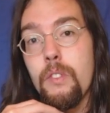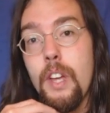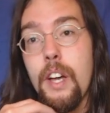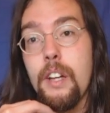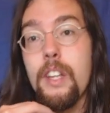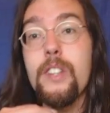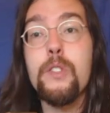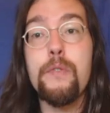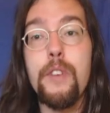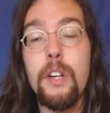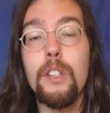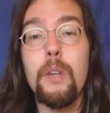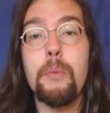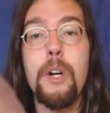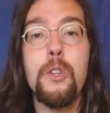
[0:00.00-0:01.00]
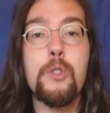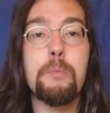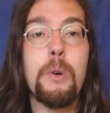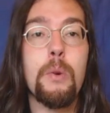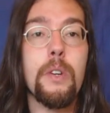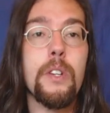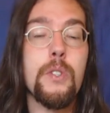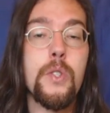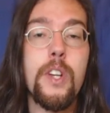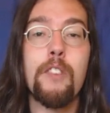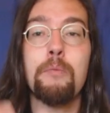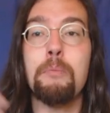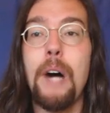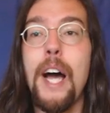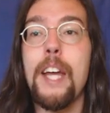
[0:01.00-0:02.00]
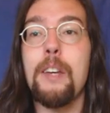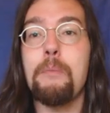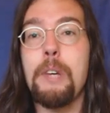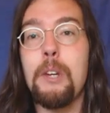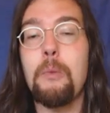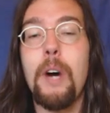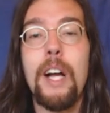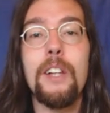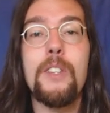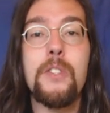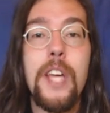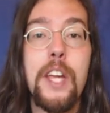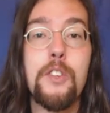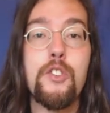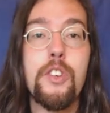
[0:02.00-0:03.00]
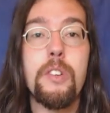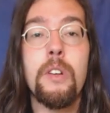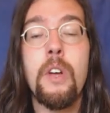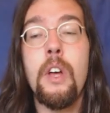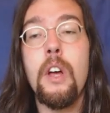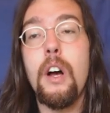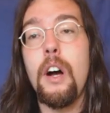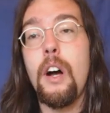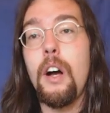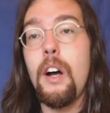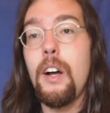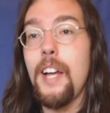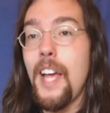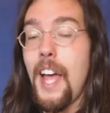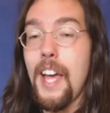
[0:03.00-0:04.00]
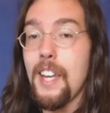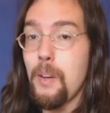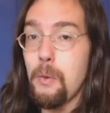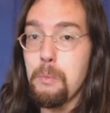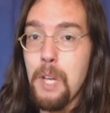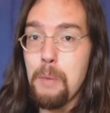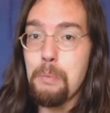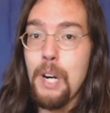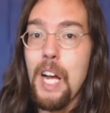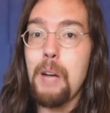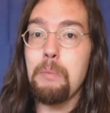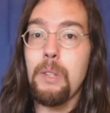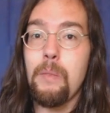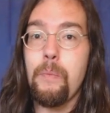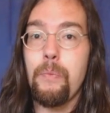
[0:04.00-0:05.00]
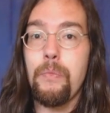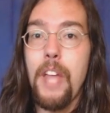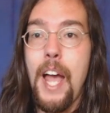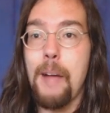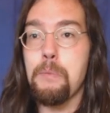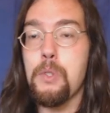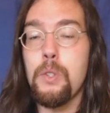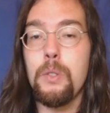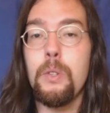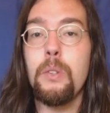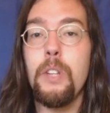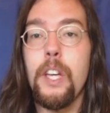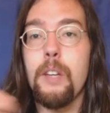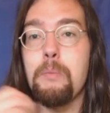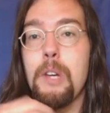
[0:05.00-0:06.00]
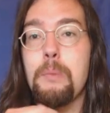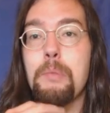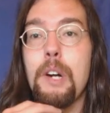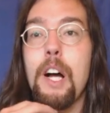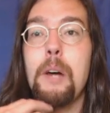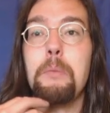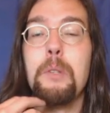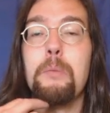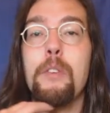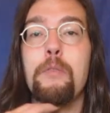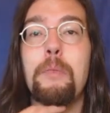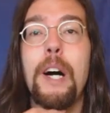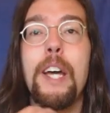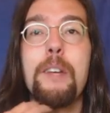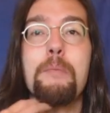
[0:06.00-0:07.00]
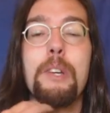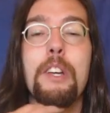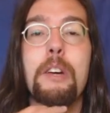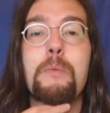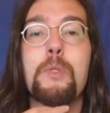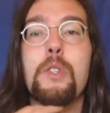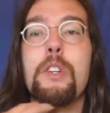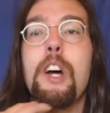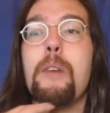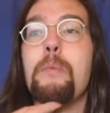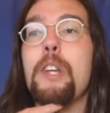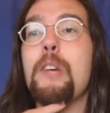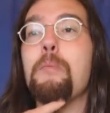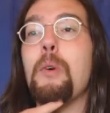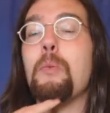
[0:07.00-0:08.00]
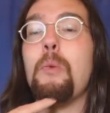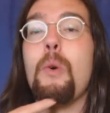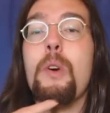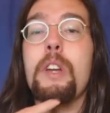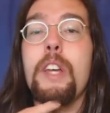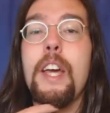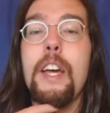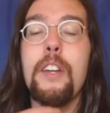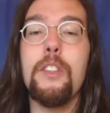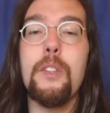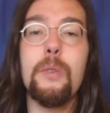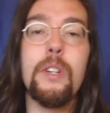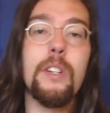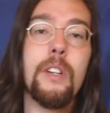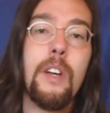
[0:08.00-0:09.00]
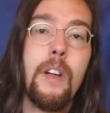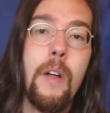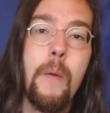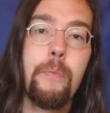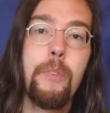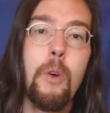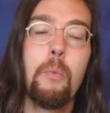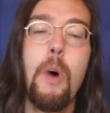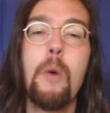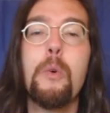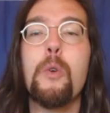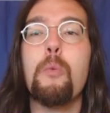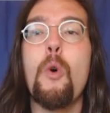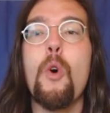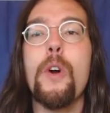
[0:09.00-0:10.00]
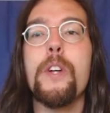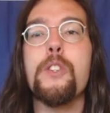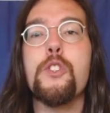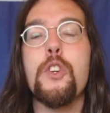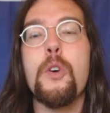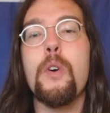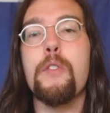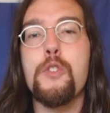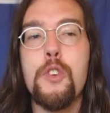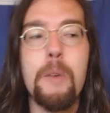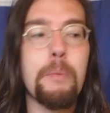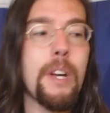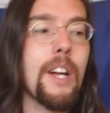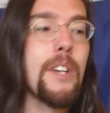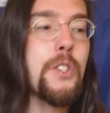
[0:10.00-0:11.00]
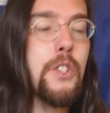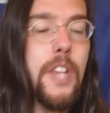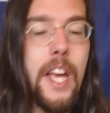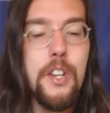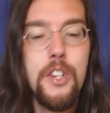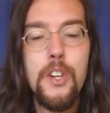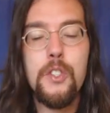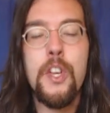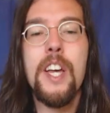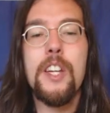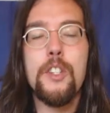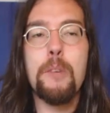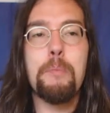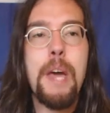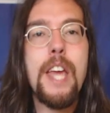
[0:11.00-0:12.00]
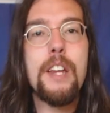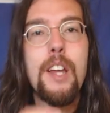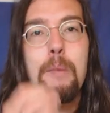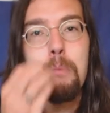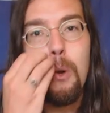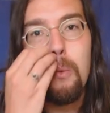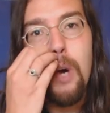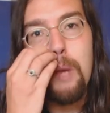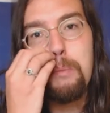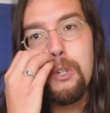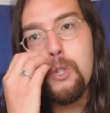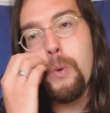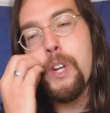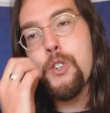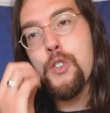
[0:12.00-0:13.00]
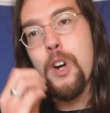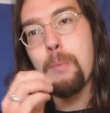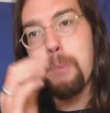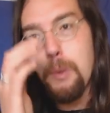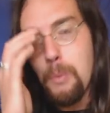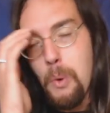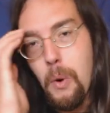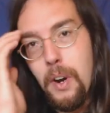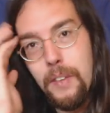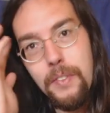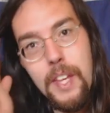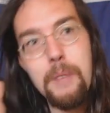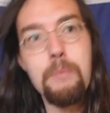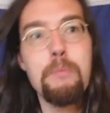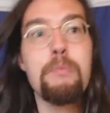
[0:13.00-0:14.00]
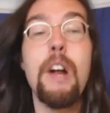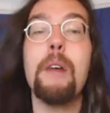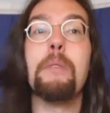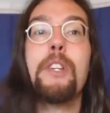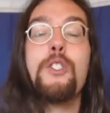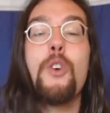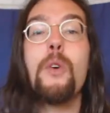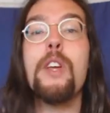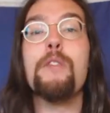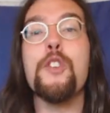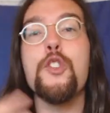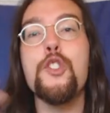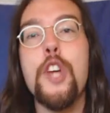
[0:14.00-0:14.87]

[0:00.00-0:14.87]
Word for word: Yeah, and he's fairly well spoken and stuff. Biden, meanwhile, is ancient, uh, and it would be a problem. Absolutely, it'd be a problem if Biden becomes the nominee, but Warren can't do it. What would Warren do if Trump got on stage? Here's debate number one between Trump and Warren. They probably don't even